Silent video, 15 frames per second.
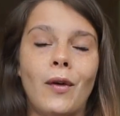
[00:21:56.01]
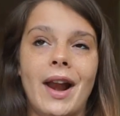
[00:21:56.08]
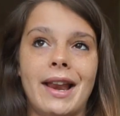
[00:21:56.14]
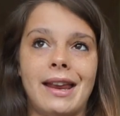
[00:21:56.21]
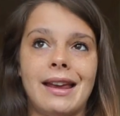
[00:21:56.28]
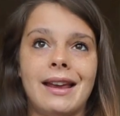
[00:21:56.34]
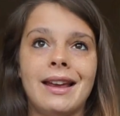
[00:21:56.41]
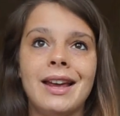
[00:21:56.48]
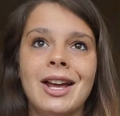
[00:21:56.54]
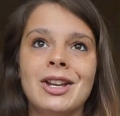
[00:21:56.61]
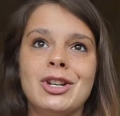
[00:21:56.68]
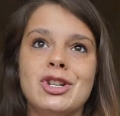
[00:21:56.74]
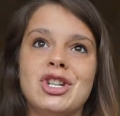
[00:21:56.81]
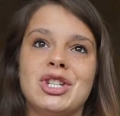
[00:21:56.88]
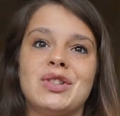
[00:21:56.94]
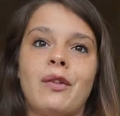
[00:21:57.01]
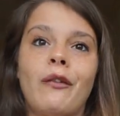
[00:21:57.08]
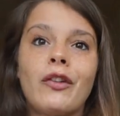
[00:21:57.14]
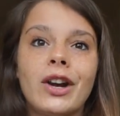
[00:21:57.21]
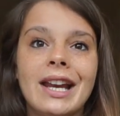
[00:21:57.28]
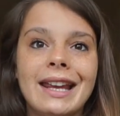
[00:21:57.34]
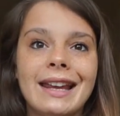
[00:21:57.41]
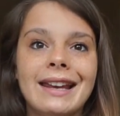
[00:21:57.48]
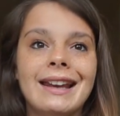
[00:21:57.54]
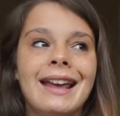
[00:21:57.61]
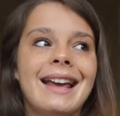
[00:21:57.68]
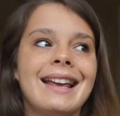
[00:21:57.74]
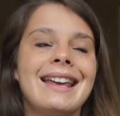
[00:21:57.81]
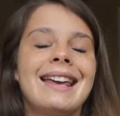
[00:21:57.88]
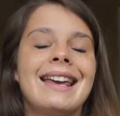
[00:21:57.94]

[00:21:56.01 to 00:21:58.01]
ready to just freaking